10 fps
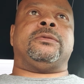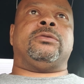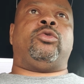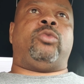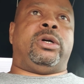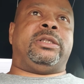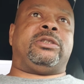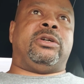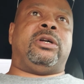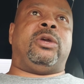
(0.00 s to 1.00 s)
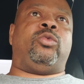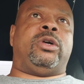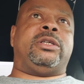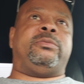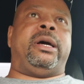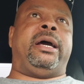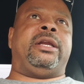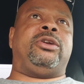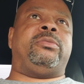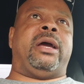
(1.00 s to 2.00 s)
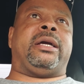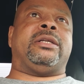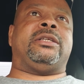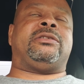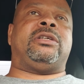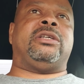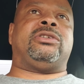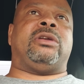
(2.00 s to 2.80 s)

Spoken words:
what is good and what is bad, and you make a decision